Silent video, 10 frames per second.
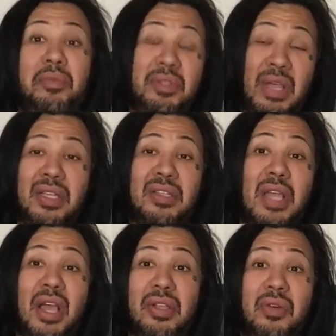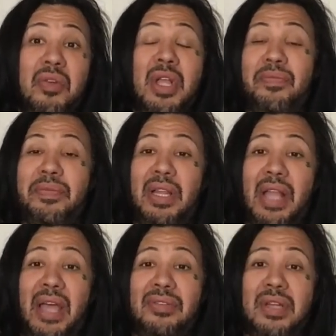Because I can tell you that
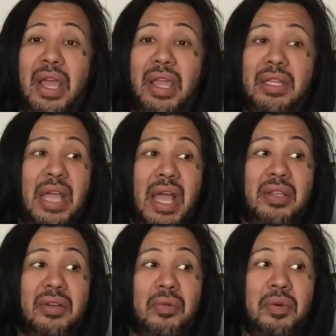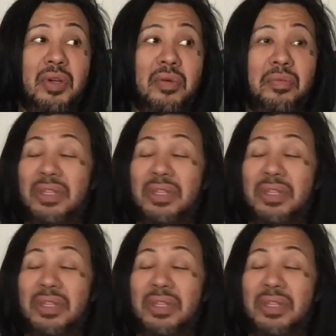last night, that little room,